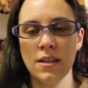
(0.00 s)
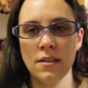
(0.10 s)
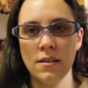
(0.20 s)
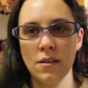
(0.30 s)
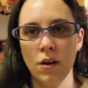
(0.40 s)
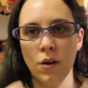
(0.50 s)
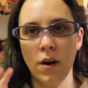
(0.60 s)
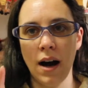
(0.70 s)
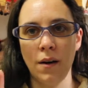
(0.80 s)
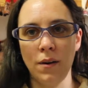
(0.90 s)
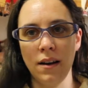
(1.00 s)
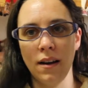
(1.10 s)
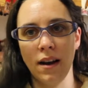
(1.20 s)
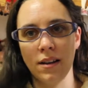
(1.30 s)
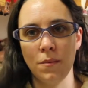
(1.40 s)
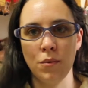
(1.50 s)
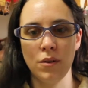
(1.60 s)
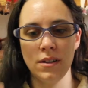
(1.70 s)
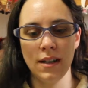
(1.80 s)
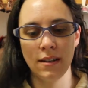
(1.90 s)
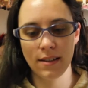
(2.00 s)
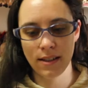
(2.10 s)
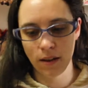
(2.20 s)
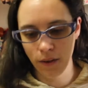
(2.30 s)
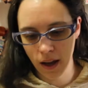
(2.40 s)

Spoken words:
So I really like the pointy hat and stuff,